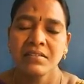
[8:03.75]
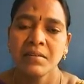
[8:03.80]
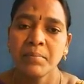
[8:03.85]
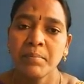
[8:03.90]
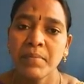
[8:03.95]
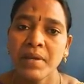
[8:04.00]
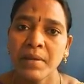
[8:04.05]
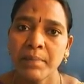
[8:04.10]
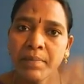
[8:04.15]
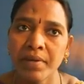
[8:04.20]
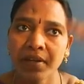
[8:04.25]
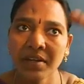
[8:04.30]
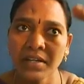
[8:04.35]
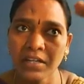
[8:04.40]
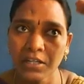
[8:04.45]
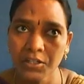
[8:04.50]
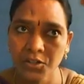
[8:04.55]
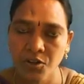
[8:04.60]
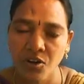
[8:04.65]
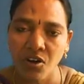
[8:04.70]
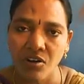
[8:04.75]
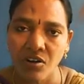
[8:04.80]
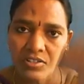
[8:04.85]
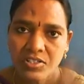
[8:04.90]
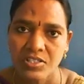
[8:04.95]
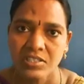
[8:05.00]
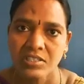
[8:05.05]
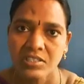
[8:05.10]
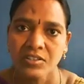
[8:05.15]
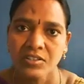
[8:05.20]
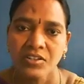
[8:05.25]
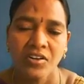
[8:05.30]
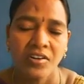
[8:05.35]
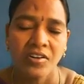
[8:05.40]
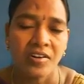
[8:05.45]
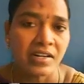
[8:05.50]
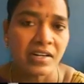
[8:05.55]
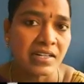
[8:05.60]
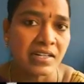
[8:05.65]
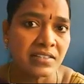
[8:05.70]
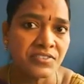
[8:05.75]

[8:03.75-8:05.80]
Maybe a doctor or an